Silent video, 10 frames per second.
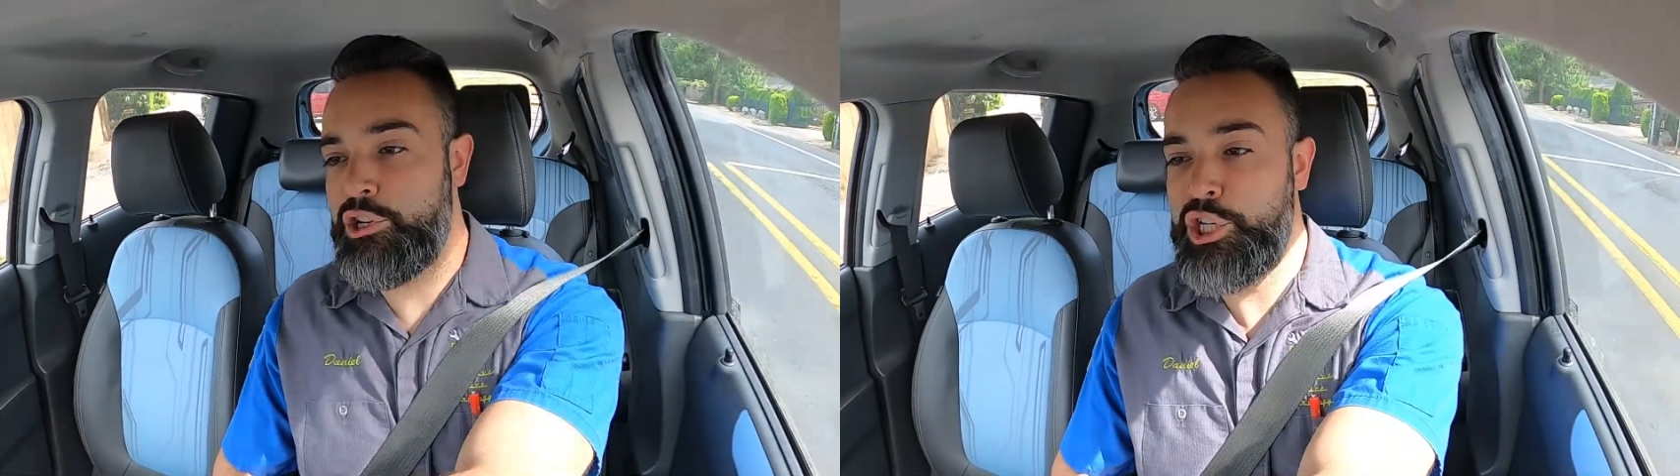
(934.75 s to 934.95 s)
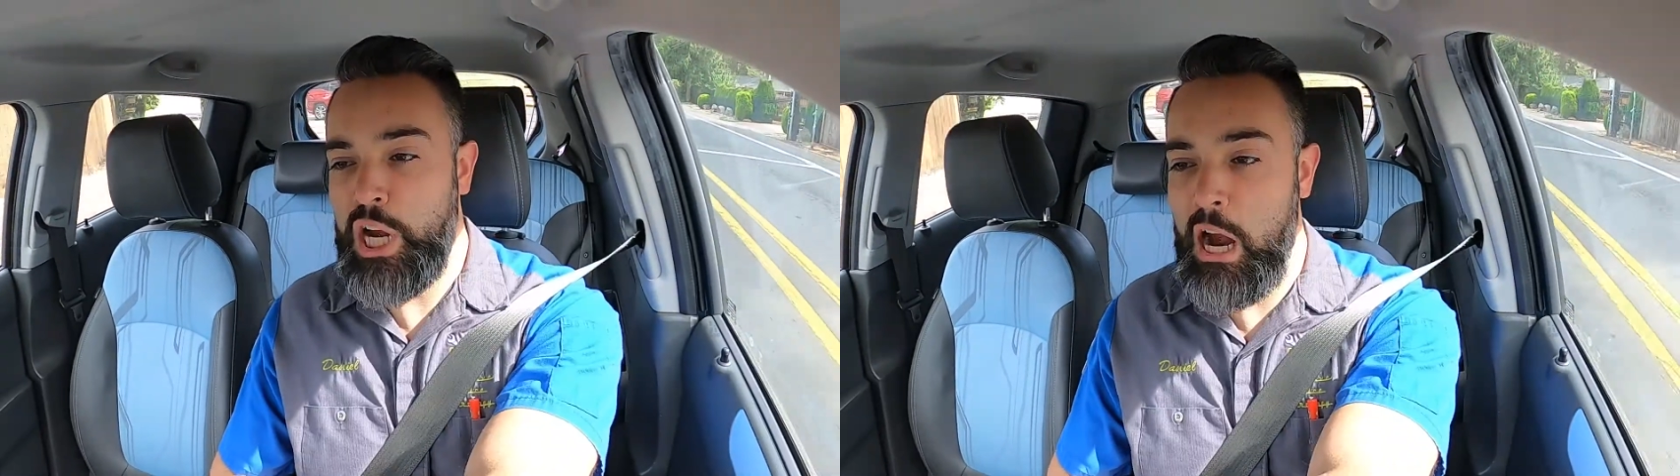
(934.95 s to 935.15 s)

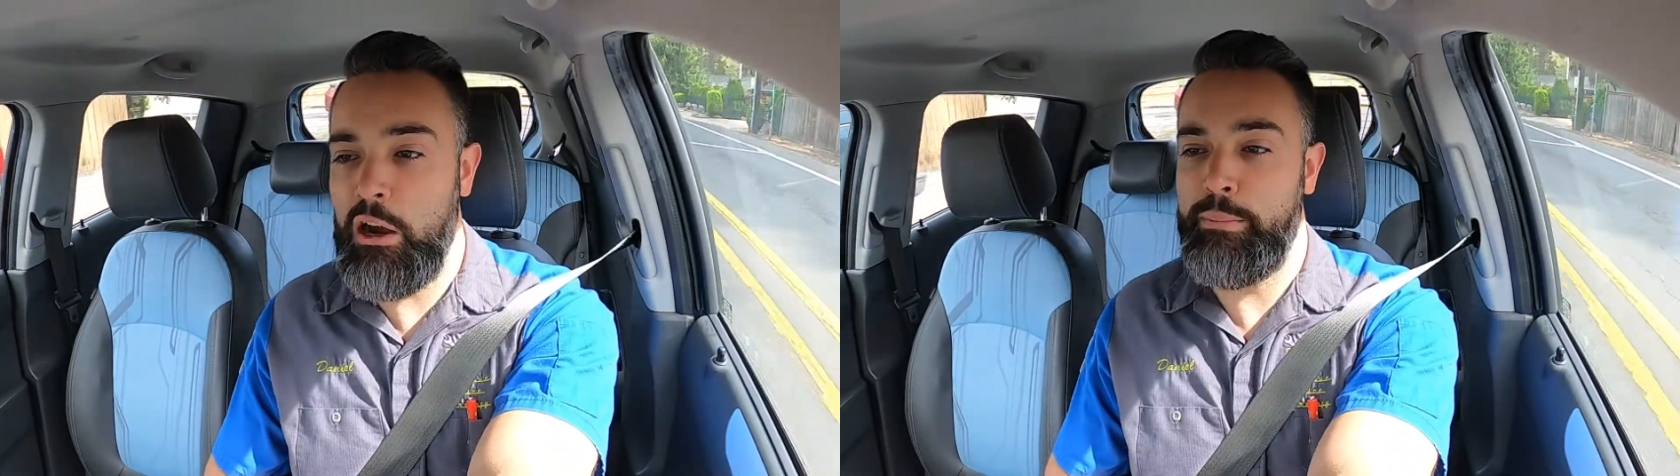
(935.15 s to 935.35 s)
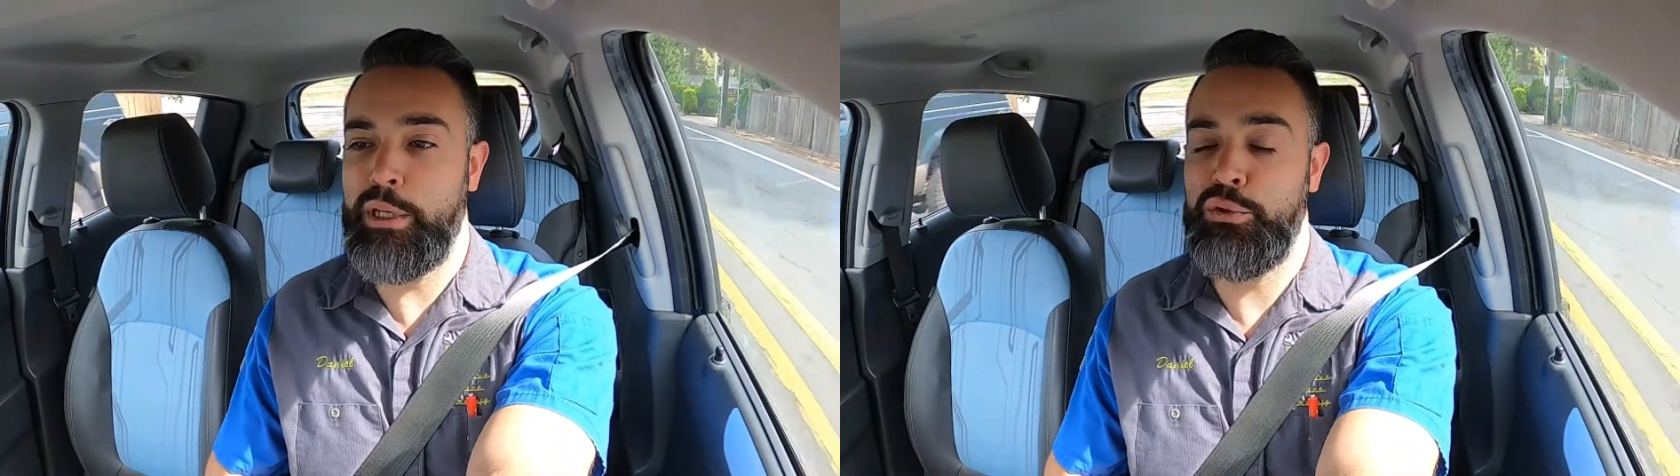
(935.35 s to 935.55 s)

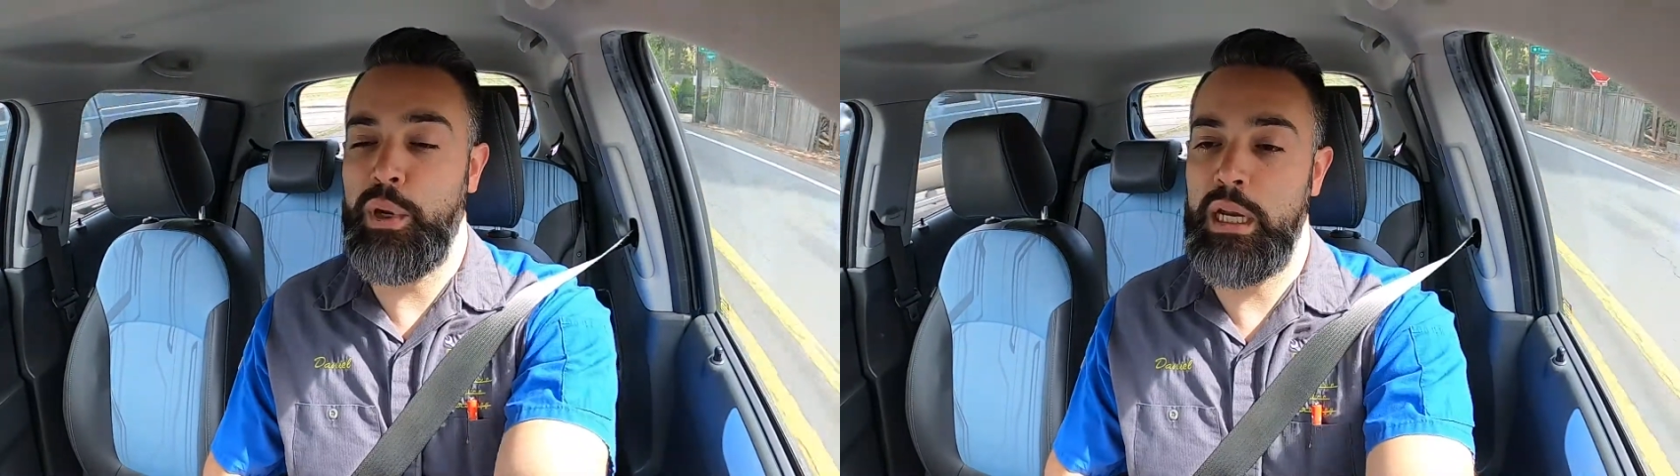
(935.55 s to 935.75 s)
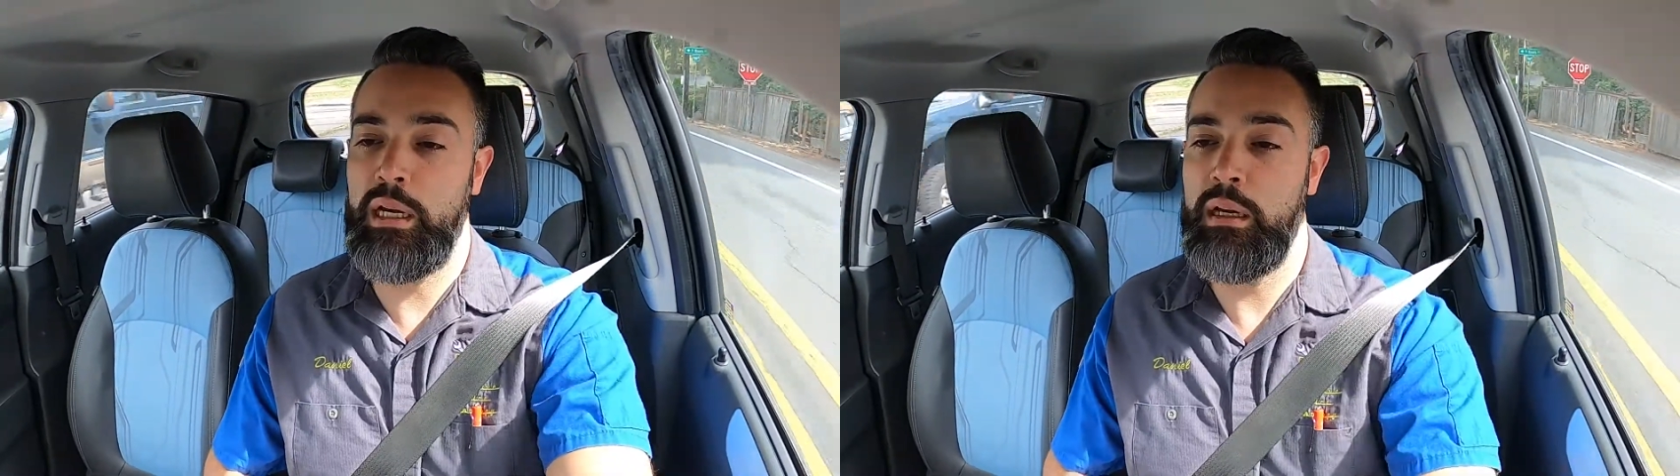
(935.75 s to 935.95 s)
shared
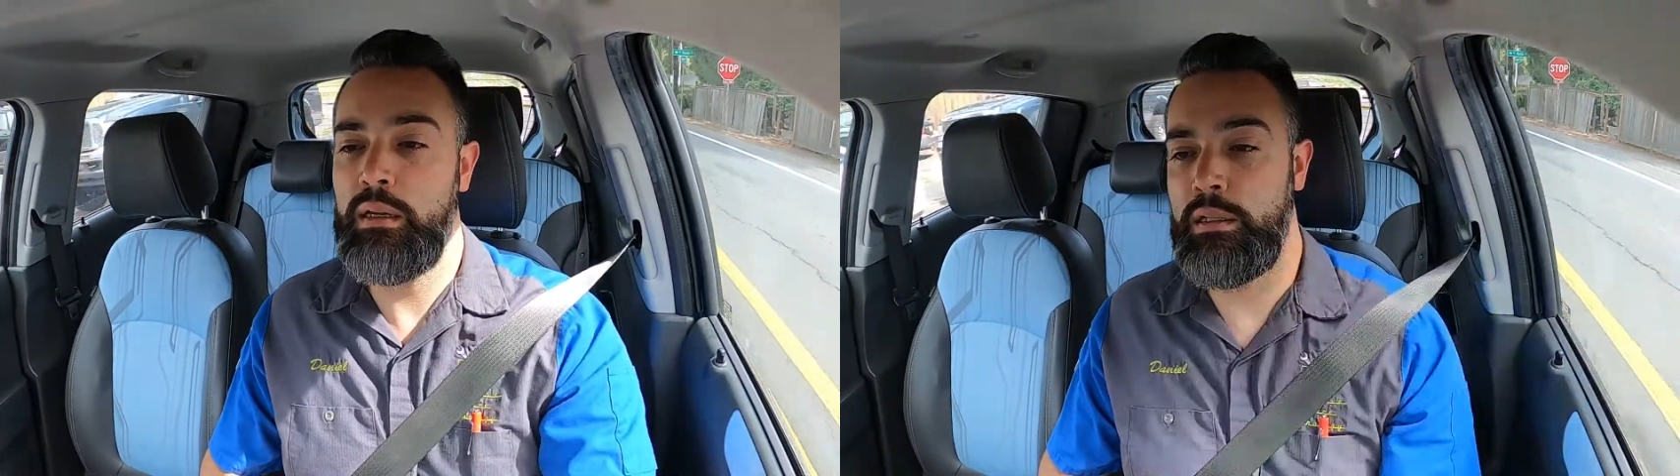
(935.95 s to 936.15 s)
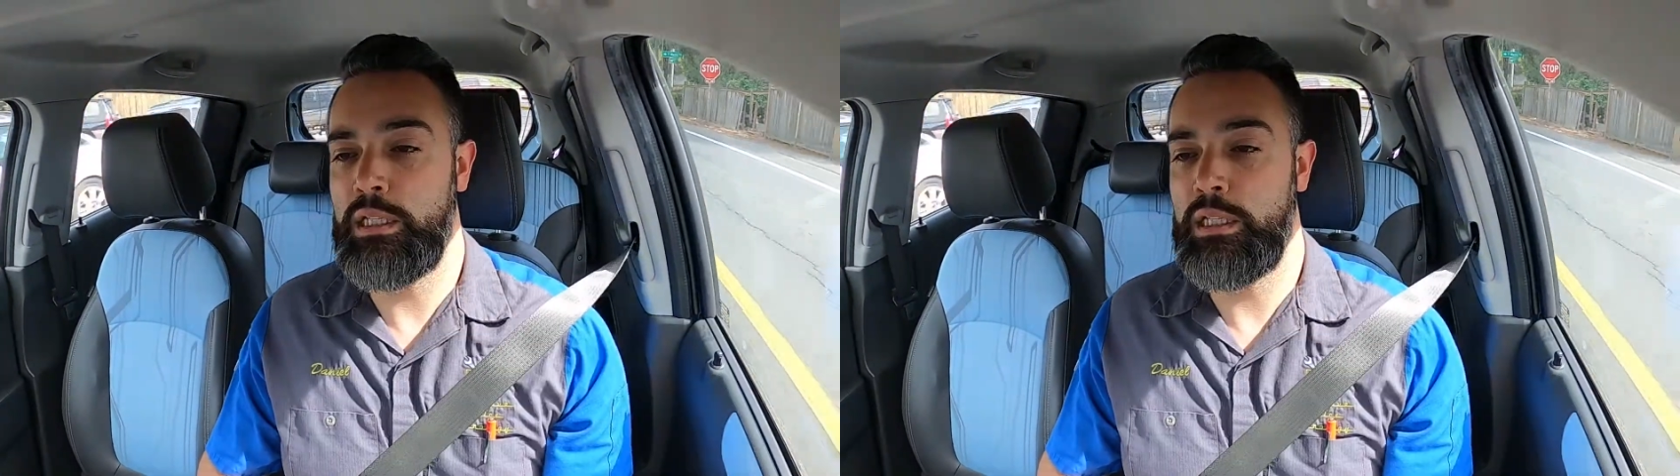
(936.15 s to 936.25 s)
between